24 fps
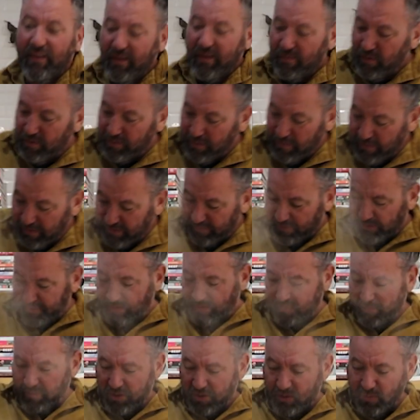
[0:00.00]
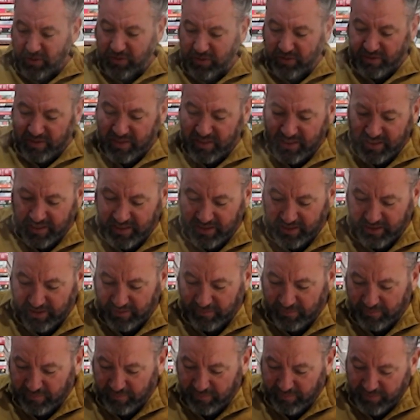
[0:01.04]
Probably about 50 mils worth on the side here,
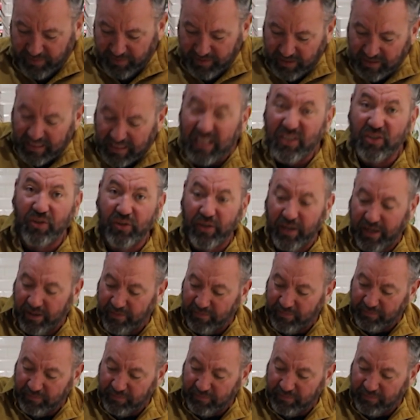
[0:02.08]
and that's okay.